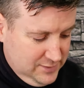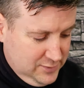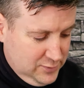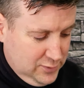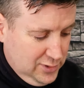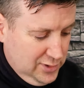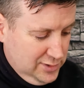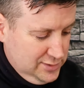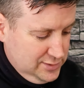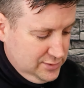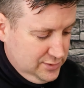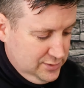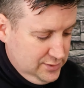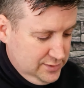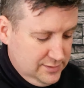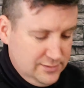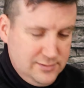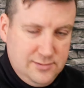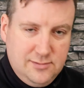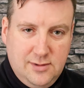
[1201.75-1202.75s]
Colin's
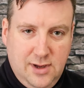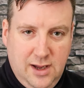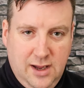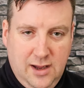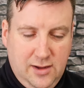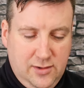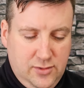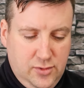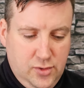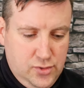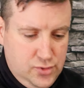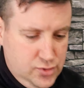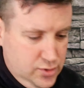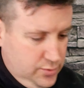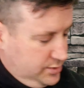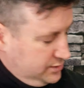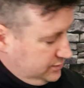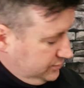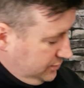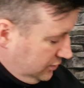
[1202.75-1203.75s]
on
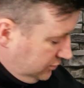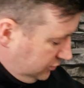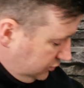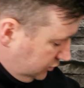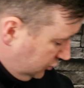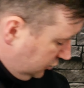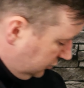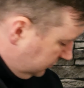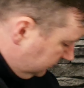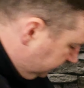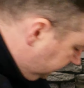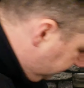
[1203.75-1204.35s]
YouTube as well. So,